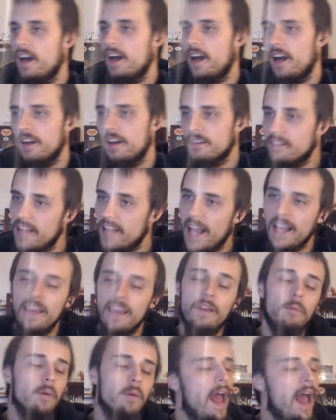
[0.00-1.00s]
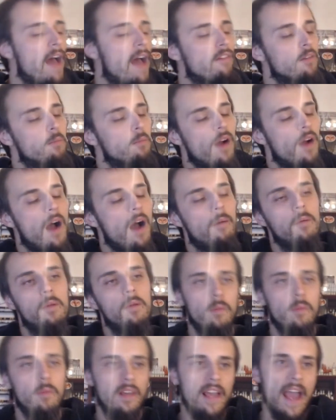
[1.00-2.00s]
Second would have to probably
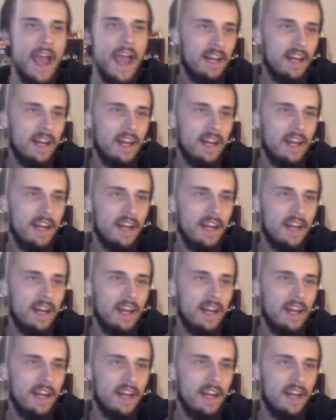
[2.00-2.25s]
be Addy